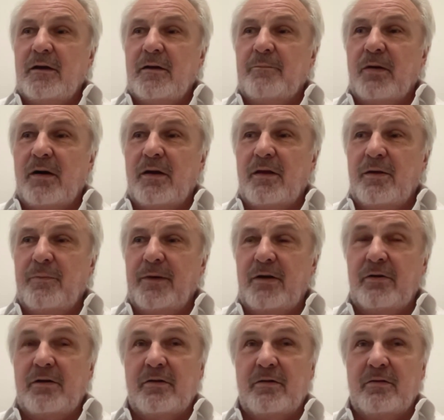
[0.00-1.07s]
by an
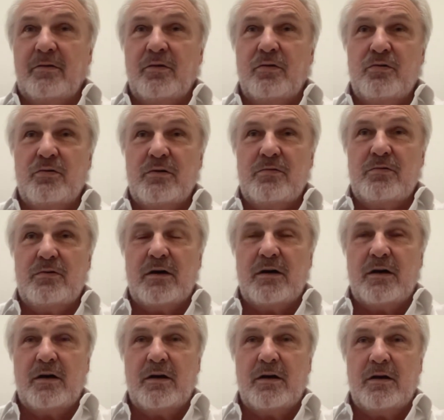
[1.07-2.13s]
American who
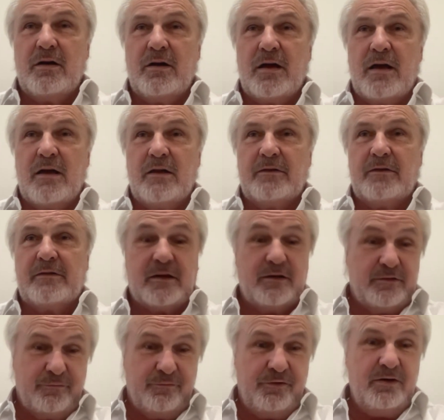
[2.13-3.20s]
had
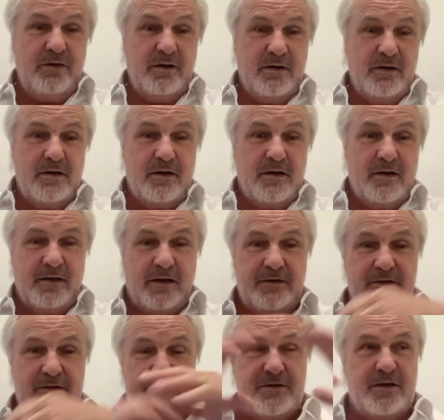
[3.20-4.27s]
schizophrenia, and
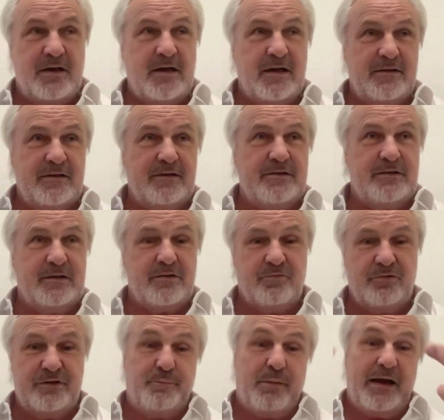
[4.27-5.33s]
he had this
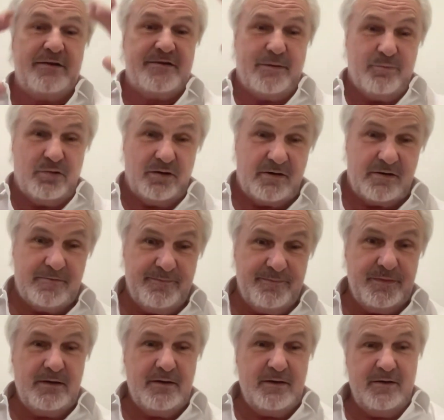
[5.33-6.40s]
respect seminar,
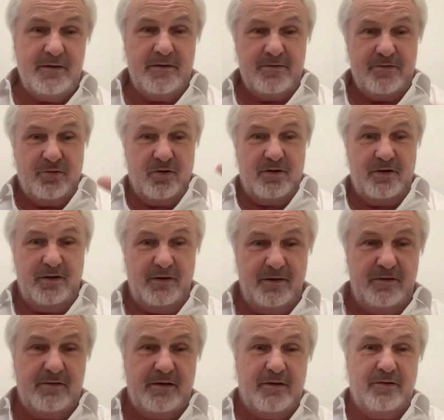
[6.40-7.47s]

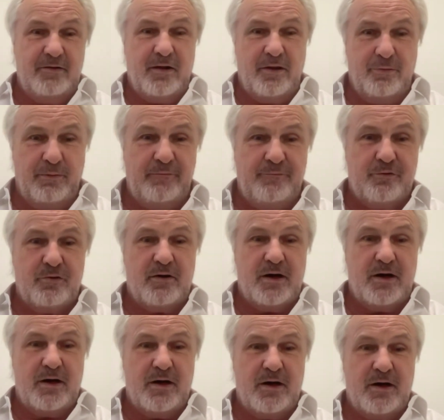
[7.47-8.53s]
talking in 3 4
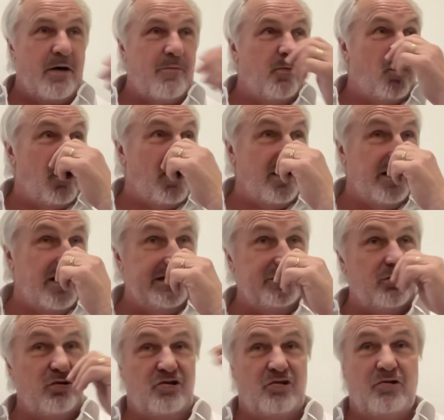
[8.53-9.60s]
hours why
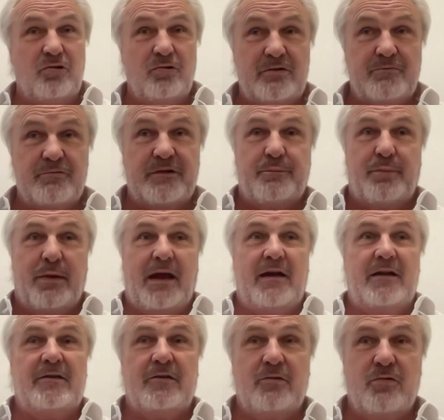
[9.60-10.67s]
you should
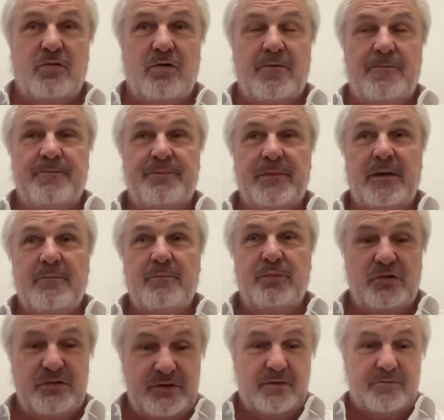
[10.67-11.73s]
respect your
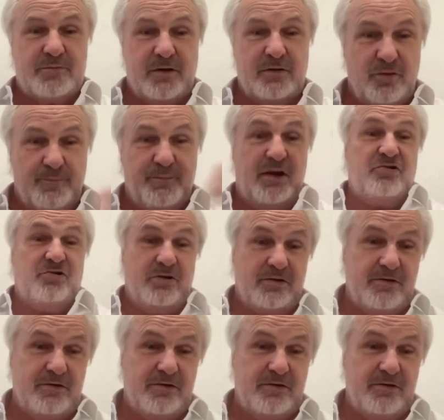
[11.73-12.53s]
patient,